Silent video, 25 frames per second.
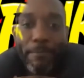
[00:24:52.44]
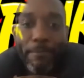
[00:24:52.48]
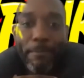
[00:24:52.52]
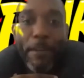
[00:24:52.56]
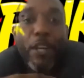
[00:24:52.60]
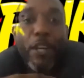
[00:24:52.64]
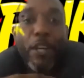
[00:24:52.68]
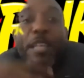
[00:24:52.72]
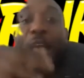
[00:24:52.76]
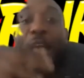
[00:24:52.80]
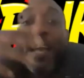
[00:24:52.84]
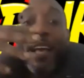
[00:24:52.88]

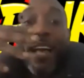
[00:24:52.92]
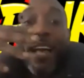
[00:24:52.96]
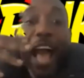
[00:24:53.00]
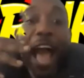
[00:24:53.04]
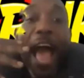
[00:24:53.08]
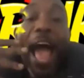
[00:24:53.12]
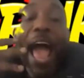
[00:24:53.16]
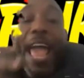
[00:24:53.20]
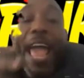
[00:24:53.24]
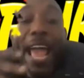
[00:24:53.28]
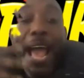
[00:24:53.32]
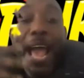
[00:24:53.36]
because I,
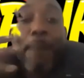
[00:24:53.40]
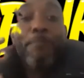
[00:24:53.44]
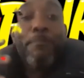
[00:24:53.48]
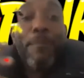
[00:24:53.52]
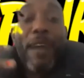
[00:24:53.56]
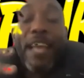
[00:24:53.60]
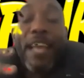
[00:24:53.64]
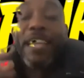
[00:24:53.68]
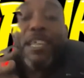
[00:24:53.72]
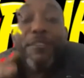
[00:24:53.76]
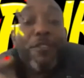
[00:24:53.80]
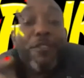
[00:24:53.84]
I am,
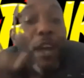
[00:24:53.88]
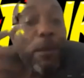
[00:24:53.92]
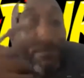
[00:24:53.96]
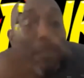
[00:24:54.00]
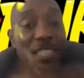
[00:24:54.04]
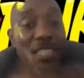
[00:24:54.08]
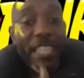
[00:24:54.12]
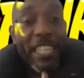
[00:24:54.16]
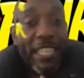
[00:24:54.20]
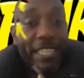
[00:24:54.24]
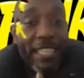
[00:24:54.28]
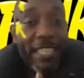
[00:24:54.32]
even I'm a
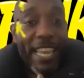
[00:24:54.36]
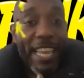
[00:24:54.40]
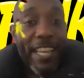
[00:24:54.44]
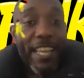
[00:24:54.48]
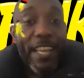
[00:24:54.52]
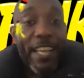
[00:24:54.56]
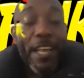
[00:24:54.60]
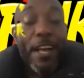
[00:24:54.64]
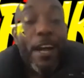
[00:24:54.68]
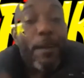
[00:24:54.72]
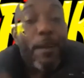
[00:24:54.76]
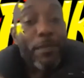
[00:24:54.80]
DJ,
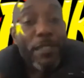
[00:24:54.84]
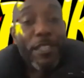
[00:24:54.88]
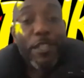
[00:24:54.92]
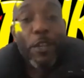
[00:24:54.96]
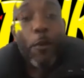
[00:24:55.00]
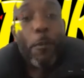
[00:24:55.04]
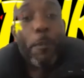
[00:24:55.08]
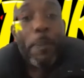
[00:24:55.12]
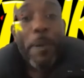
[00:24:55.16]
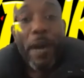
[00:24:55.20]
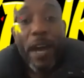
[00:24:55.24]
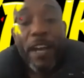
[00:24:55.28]
I'm
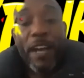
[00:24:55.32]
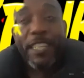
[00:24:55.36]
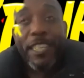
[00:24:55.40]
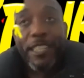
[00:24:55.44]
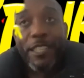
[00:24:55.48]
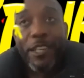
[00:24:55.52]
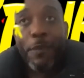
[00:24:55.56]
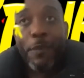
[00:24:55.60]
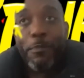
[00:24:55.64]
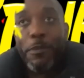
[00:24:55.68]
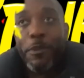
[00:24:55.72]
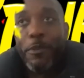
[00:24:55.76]
still part of this
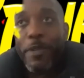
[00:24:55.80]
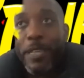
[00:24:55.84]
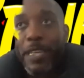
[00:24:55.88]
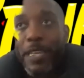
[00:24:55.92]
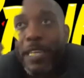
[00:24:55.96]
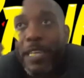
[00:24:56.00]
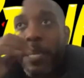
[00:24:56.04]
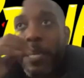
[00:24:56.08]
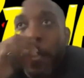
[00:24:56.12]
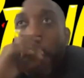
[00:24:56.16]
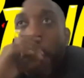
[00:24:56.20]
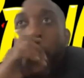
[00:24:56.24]

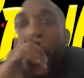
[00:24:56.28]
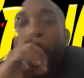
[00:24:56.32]
community.